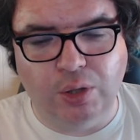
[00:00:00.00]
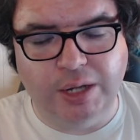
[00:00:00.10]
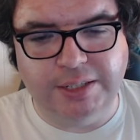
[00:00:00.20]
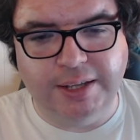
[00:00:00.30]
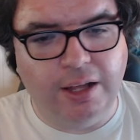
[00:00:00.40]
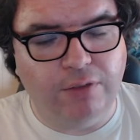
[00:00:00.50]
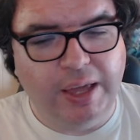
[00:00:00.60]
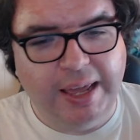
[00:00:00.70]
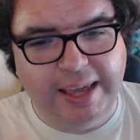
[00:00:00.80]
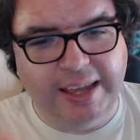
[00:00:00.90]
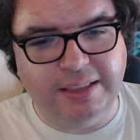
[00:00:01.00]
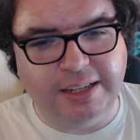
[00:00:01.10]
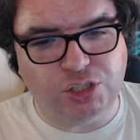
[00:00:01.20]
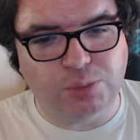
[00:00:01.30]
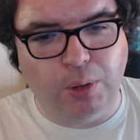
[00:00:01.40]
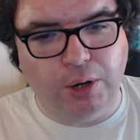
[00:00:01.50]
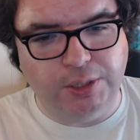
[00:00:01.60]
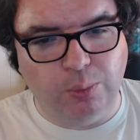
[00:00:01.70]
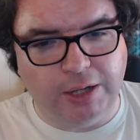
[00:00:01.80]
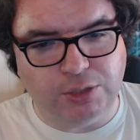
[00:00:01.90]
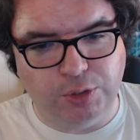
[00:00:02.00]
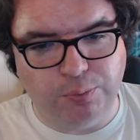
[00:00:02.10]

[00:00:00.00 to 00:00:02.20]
idea of, hey, let's party watch with